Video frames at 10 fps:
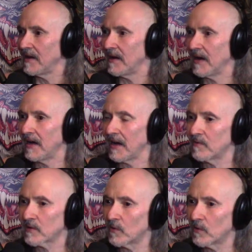I, I
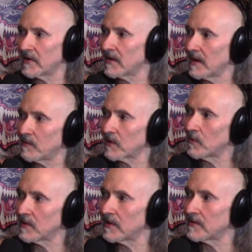recorded I
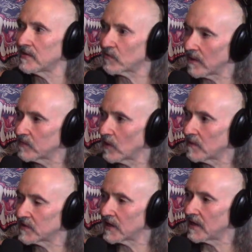recorded the drums
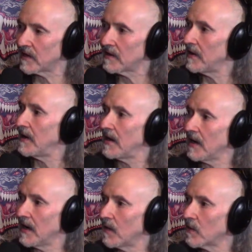over there.
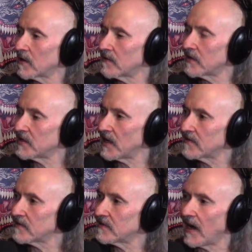I uh, went over to
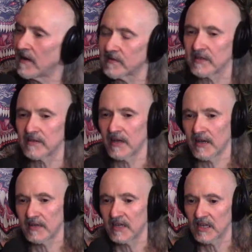Jason's house, and,
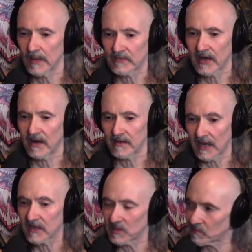and he helped out. He
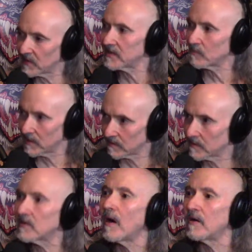actually played the rhythm
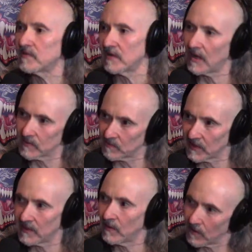guitars and helped
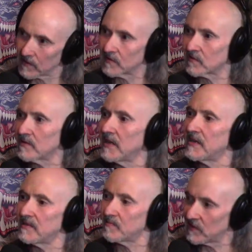me oh, orchestrate
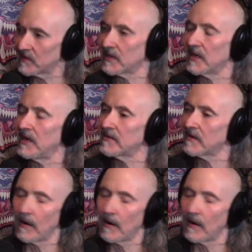nice. it and put it together.